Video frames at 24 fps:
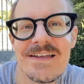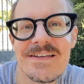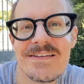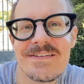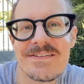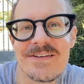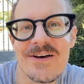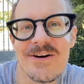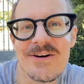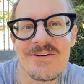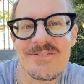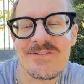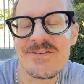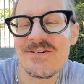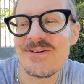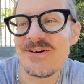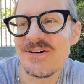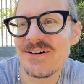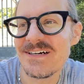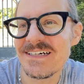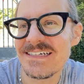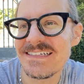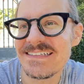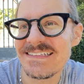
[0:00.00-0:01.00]
So of
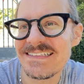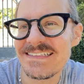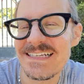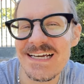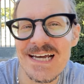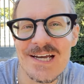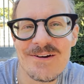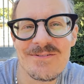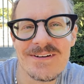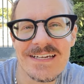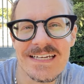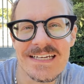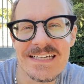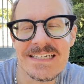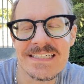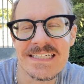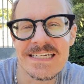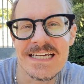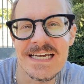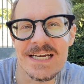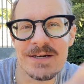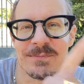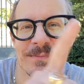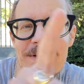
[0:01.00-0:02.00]
course I went in to
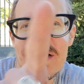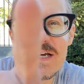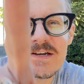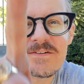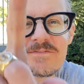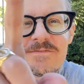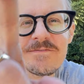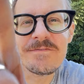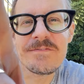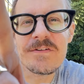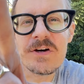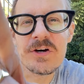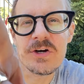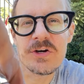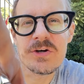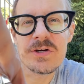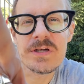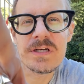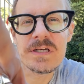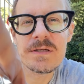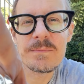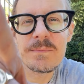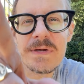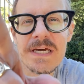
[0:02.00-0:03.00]
get my phone,